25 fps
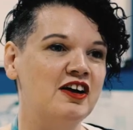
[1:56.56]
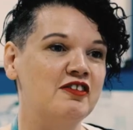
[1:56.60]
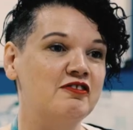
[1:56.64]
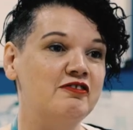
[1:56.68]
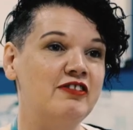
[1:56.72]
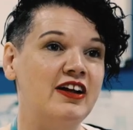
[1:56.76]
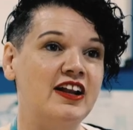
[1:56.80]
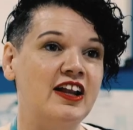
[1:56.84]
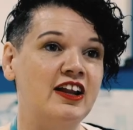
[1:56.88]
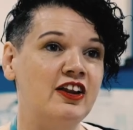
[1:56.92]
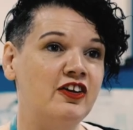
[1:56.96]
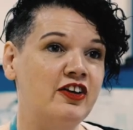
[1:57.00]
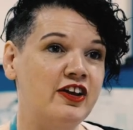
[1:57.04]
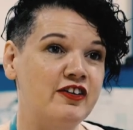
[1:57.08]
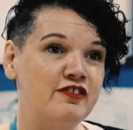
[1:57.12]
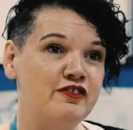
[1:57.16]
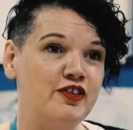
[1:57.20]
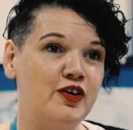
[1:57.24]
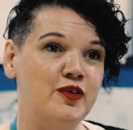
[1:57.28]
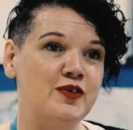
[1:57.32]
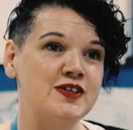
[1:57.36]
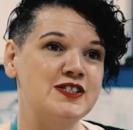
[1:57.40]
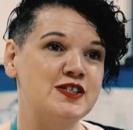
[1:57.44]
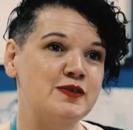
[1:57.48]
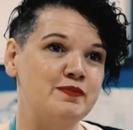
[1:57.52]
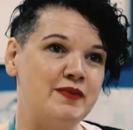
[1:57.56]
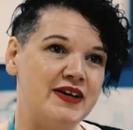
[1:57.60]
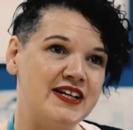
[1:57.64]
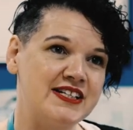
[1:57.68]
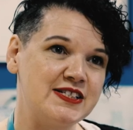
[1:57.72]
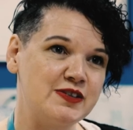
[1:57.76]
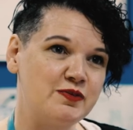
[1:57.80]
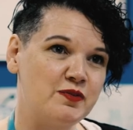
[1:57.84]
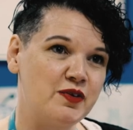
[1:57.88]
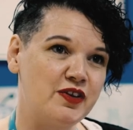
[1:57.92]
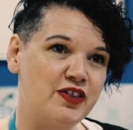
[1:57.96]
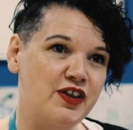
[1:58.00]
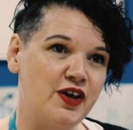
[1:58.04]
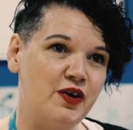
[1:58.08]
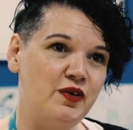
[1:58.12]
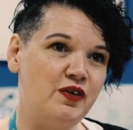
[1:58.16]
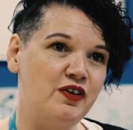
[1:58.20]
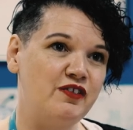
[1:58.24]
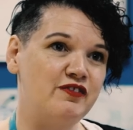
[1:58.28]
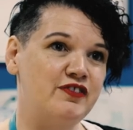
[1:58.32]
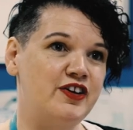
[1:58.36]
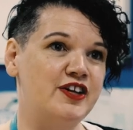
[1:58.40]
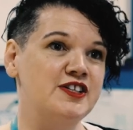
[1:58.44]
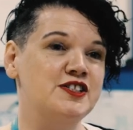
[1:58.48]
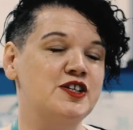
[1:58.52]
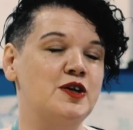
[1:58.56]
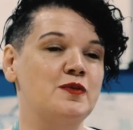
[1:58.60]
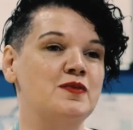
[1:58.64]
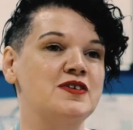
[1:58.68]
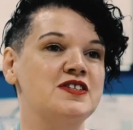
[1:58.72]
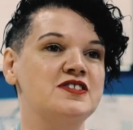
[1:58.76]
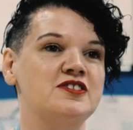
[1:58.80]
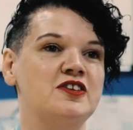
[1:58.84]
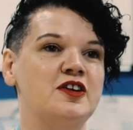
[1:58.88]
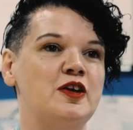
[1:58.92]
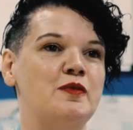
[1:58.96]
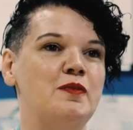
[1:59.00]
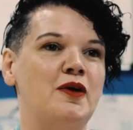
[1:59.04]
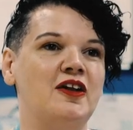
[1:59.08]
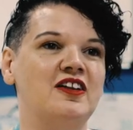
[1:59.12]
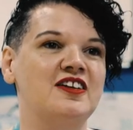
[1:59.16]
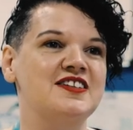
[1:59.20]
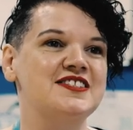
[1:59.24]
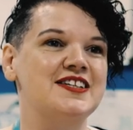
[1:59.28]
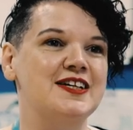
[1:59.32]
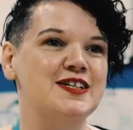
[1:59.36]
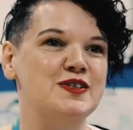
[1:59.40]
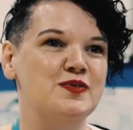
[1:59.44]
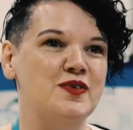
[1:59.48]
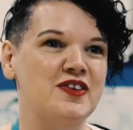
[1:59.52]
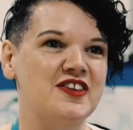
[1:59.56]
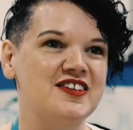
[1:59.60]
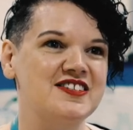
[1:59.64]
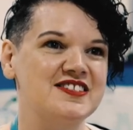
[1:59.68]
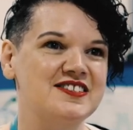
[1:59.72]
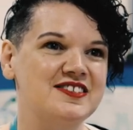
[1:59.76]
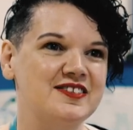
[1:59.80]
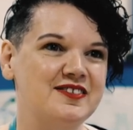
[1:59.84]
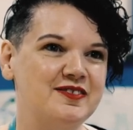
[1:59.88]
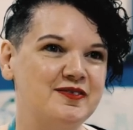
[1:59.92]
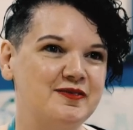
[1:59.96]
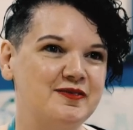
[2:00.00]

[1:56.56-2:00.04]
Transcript: Really looking forward to meeting with you and for you to come and study politics with us.